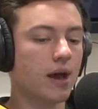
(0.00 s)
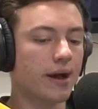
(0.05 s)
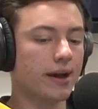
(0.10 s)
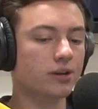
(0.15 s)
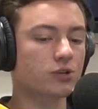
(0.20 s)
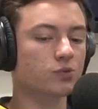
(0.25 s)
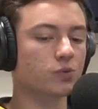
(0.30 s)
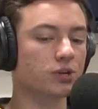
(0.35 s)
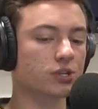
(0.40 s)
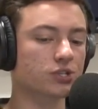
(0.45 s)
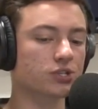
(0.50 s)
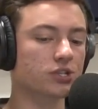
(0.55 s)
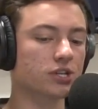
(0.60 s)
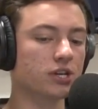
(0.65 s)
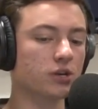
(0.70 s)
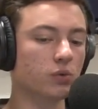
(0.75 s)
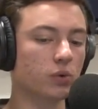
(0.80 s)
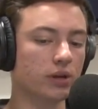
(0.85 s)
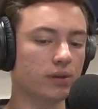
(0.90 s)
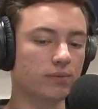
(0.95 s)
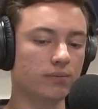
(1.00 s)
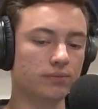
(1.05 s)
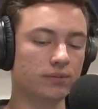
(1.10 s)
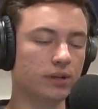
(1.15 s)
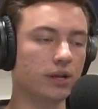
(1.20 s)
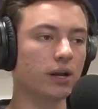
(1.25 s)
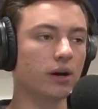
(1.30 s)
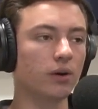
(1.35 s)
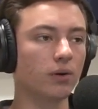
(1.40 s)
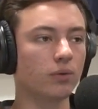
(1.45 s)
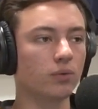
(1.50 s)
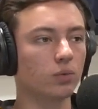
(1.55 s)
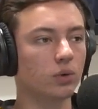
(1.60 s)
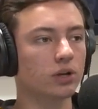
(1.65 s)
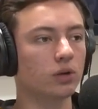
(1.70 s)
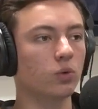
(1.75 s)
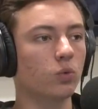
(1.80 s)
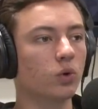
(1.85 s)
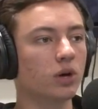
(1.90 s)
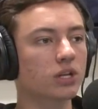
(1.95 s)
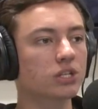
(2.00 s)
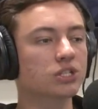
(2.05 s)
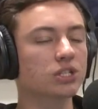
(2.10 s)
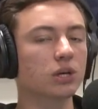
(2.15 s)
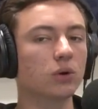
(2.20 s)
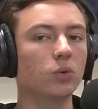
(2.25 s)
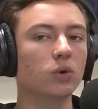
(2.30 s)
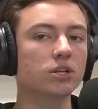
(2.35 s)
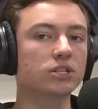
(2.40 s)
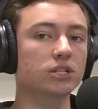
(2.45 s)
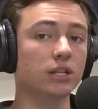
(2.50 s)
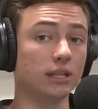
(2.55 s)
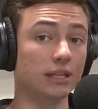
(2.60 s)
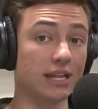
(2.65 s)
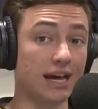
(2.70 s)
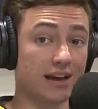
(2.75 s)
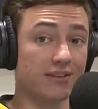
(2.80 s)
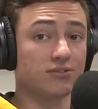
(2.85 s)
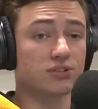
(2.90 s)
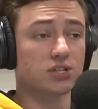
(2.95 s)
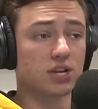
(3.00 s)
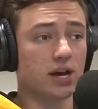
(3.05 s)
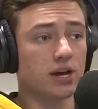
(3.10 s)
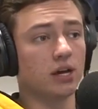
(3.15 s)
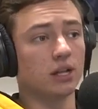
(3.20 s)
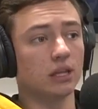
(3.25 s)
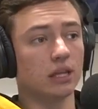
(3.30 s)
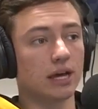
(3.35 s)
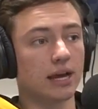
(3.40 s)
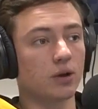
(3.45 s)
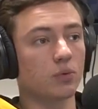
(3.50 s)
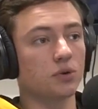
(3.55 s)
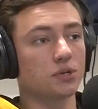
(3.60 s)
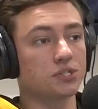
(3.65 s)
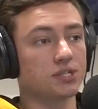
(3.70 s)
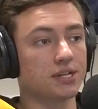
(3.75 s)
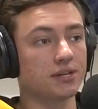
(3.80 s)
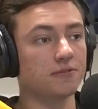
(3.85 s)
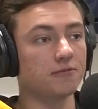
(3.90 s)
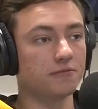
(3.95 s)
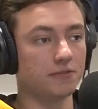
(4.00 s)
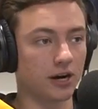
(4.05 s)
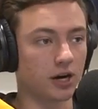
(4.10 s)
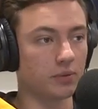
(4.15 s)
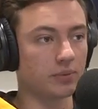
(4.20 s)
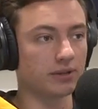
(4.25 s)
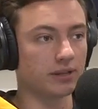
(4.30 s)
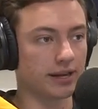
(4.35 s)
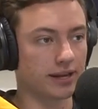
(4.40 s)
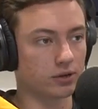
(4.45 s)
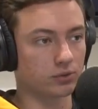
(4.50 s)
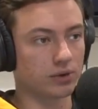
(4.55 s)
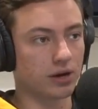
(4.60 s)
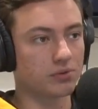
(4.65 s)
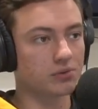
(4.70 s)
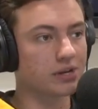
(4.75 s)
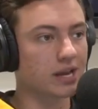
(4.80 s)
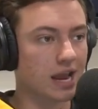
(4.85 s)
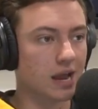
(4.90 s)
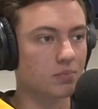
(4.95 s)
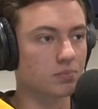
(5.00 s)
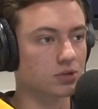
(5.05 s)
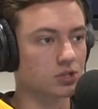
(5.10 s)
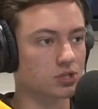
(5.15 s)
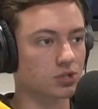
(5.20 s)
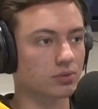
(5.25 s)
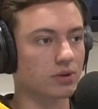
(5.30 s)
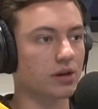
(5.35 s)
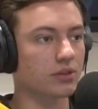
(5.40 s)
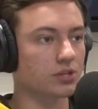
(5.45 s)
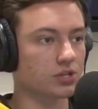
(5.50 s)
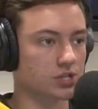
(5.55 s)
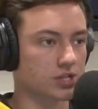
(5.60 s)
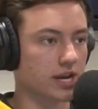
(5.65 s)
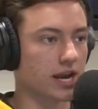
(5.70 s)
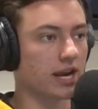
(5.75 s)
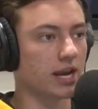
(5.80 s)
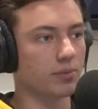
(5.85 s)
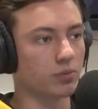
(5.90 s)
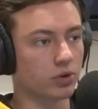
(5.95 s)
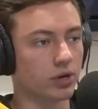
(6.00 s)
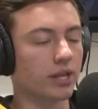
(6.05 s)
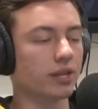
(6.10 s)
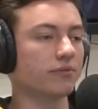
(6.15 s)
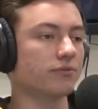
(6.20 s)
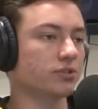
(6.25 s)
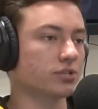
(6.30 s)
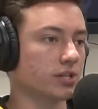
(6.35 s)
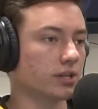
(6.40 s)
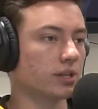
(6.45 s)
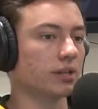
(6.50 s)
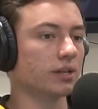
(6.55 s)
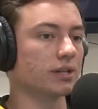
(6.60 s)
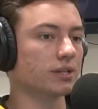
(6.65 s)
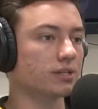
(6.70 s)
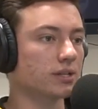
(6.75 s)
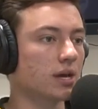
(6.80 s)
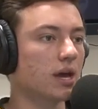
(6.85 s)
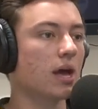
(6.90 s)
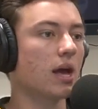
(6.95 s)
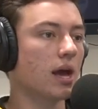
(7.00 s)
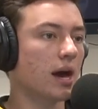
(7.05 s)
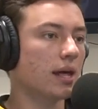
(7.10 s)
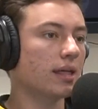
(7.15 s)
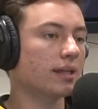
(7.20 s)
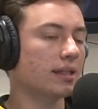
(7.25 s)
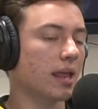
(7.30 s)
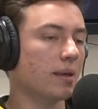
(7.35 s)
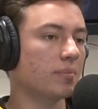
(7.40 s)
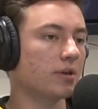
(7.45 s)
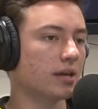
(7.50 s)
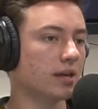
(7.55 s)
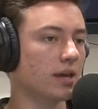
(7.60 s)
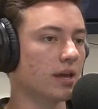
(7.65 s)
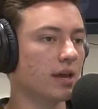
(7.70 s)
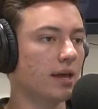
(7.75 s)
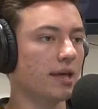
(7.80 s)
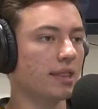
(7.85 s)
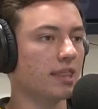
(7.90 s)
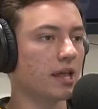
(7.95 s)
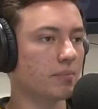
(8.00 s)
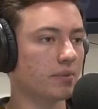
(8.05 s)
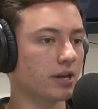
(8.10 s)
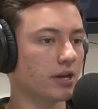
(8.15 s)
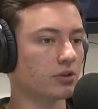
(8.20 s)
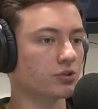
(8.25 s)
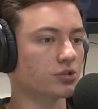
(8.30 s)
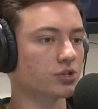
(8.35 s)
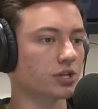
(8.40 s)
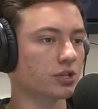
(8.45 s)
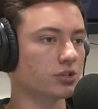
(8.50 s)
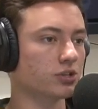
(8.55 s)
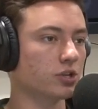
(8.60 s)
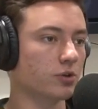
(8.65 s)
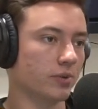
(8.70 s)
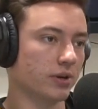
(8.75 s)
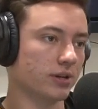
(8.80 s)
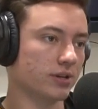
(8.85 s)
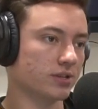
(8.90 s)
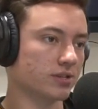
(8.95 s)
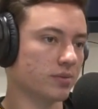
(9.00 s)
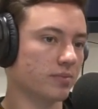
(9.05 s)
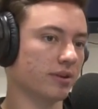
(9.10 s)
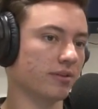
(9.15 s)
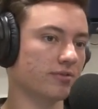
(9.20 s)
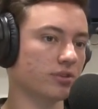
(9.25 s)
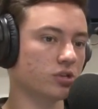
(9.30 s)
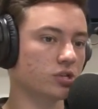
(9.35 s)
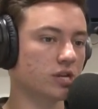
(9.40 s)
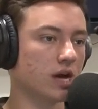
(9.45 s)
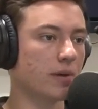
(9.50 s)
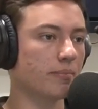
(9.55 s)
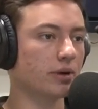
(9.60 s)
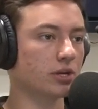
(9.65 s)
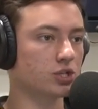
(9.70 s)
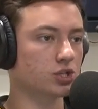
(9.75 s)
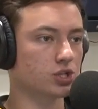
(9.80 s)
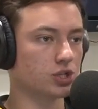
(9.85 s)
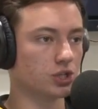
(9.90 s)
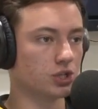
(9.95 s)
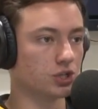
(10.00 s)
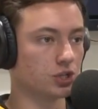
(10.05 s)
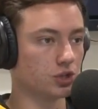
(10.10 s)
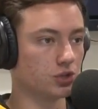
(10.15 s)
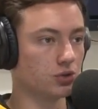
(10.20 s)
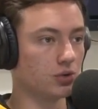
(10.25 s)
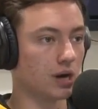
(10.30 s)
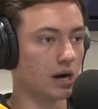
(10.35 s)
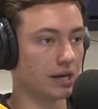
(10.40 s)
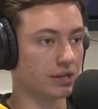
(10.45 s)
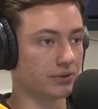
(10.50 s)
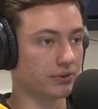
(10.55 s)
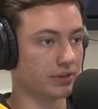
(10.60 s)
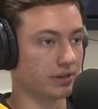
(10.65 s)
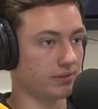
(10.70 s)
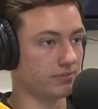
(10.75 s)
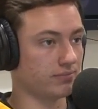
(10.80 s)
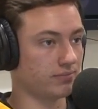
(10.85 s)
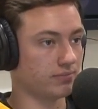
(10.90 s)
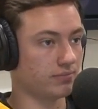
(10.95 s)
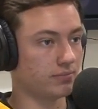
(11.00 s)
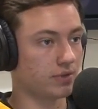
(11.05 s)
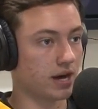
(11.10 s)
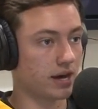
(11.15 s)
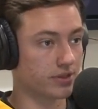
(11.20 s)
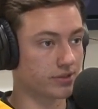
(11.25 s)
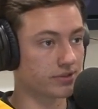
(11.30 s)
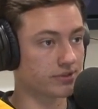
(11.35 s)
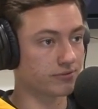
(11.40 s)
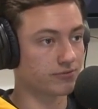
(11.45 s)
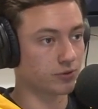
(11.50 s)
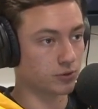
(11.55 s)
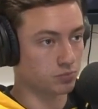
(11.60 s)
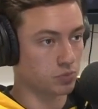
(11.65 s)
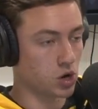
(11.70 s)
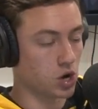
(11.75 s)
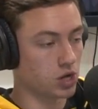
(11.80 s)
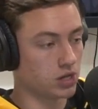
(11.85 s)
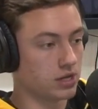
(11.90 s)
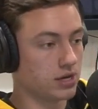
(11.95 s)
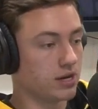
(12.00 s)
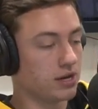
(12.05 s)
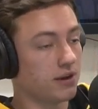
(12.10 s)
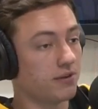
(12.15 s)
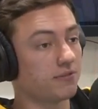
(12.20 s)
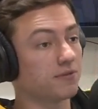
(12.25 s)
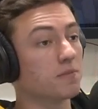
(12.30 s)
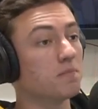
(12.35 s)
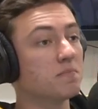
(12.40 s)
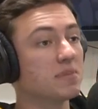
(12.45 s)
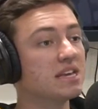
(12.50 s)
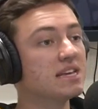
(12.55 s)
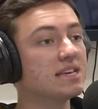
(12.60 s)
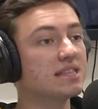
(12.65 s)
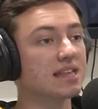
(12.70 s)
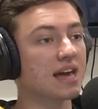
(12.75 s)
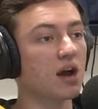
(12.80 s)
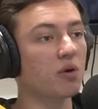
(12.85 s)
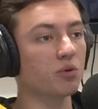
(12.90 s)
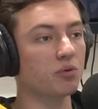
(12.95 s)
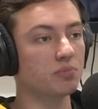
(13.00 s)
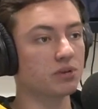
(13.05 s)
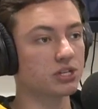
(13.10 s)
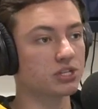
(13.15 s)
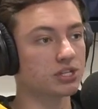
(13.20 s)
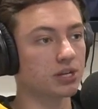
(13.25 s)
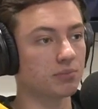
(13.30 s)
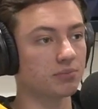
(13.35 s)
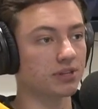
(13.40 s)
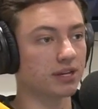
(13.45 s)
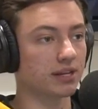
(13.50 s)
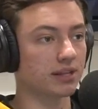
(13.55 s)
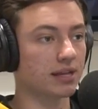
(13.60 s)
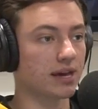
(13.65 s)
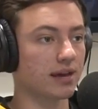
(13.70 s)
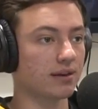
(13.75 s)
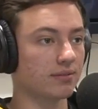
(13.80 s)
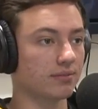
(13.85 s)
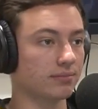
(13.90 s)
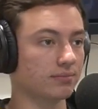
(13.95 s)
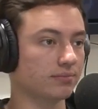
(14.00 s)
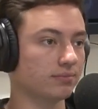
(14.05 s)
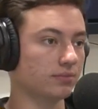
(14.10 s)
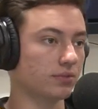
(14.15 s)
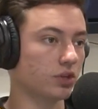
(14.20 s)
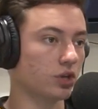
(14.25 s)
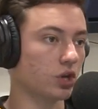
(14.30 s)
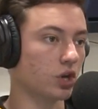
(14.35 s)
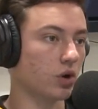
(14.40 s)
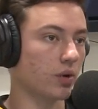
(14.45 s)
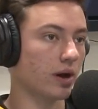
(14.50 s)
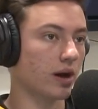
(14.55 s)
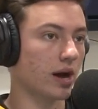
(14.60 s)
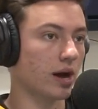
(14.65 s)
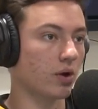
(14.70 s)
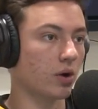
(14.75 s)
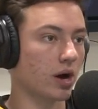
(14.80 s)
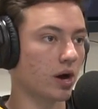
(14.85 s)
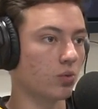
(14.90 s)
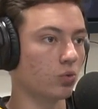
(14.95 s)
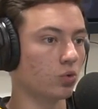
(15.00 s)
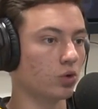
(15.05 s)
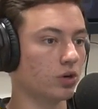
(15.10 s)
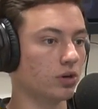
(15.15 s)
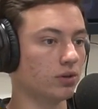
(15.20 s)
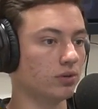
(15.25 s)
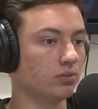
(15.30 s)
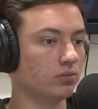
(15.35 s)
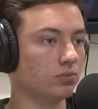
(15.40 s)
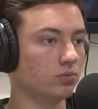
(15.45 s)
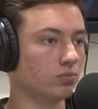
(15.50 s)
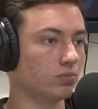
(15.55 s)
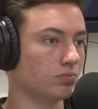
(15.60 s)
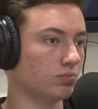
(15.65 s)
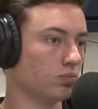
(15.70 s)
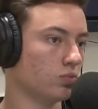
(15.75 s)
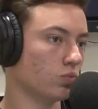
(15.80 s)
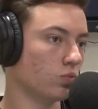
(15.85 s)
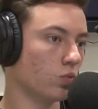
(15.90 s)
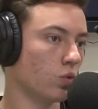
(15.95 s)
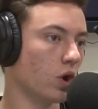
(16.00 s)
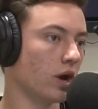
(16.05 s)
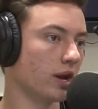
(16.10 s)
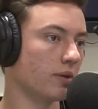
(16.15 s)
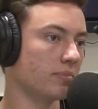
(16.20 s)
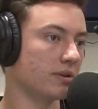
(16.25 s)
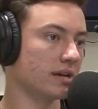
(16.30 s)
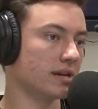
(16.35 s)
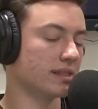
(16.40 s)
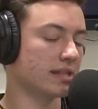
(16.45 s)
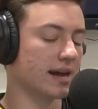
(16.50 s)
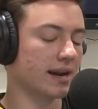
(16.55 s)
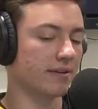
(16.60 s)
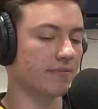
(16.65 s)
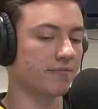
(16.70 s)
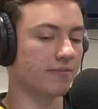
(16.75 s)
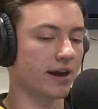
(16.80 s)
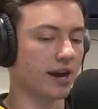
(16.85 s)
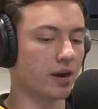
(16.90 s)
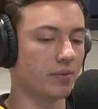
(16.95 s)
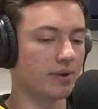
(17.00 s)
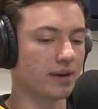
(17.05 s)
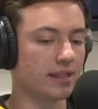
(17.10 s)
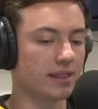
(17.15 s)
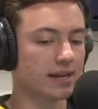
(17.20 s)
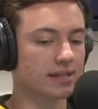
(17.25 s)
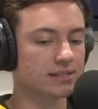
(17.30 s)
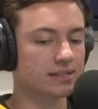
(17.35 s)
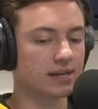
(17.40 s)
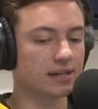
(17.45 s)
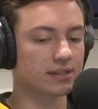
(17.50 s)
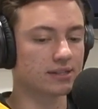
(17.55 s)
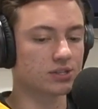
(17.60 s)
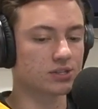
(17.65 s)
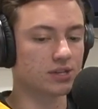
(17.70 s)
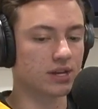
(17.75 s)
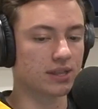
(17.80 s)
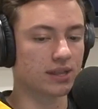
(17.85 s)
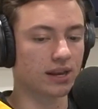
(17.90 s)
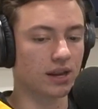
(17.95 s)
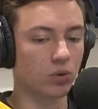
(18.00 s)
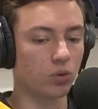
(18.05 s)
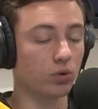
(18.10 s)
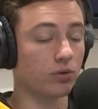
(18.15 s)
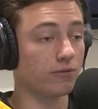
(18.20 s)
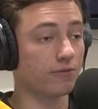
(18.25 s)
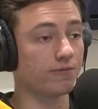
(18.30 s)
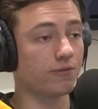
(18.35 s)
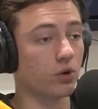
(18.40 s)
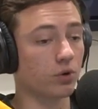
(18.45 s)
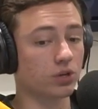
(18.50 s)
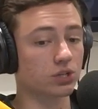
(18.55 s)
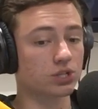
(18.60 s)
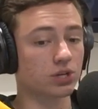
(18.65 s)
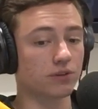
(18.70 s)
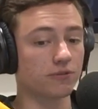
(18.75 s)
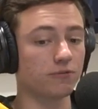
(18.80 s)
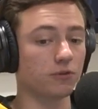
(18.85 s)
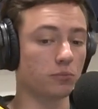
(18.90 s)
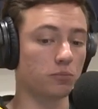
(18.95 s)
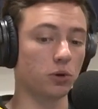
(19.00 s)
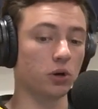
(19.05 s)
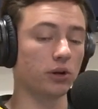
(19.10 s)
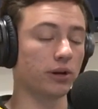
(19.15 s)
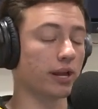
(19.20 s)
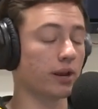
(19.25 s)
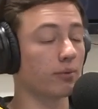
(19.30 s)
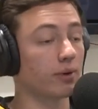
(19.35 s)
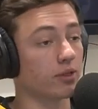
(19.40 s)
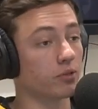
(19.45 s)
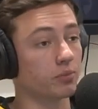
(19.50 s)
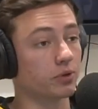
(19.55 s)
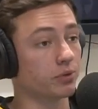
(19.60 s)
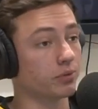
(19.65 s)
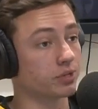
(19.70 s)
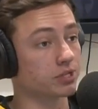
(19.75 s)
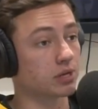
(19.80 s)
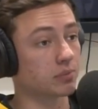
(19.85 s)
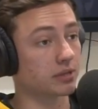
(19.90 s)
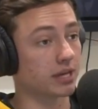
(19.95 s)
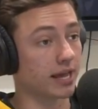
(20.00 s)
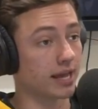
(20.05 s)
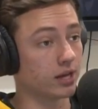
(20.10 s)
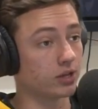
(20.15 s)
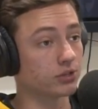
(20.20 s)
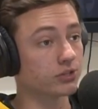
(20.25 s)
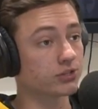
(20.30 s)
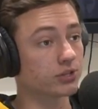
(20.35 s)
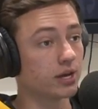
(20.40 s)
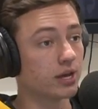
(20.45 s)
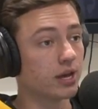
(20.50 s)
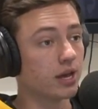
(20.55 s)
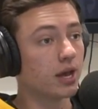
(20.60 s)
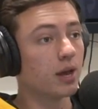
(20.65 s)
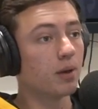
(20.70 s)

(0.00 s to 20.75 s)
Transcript: I just want to see what, you know, what what is the what is the lifestyle like? What is the environment like around campus, around the stadium, around the facilities? I think that'd be that'd be interesting too, because I mean, if there's not much to do other than other than football, for me that would be something that, you know, I I wouldn't want to be in that environment. And that's not to say that I wouldn't focus on football and I'd rather be doing something else.